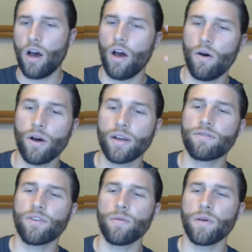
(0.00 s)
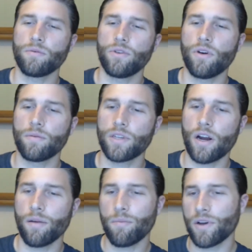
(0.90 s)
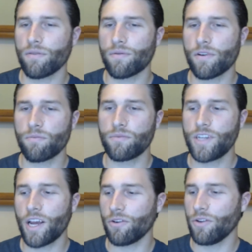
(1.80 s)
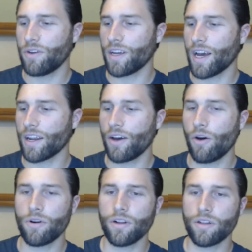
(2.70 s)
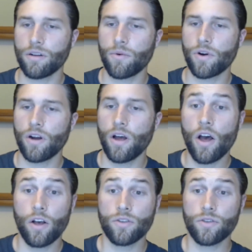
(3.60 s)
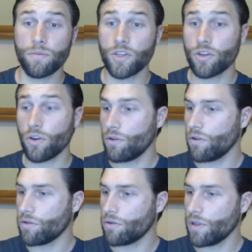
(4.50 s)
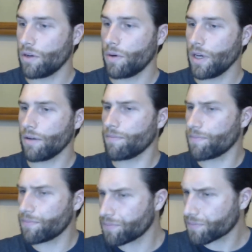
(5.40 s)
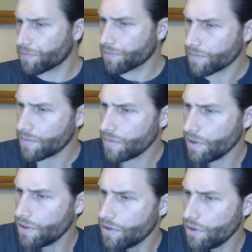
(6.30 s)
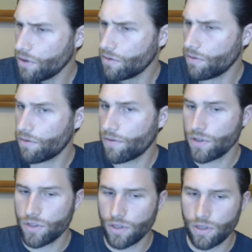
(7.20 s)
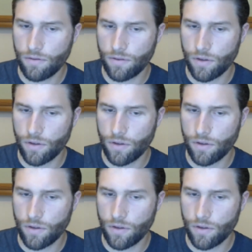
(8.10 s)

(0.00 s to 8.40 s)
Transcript: It's freemium too. I'm sorry, but for general, you can kind of code it a little more. So let me show you those really quick. So first off,